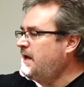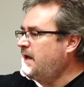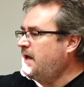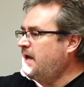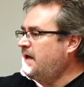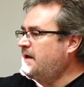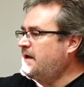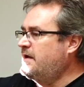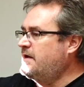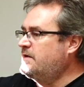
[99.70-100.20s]

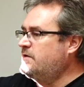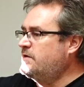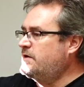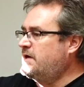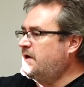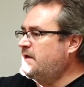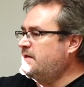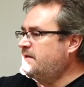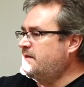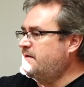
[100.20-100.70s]
And I look
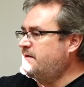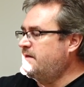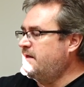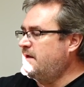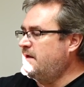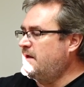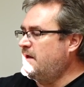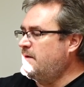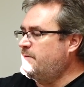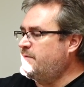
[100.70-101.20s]
at the
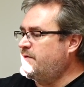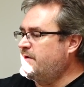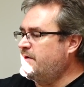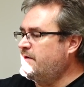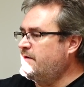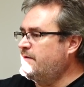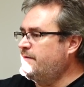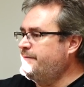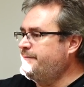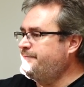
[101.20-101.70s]
thing up
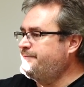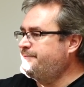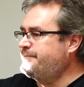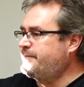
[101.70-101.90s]
here,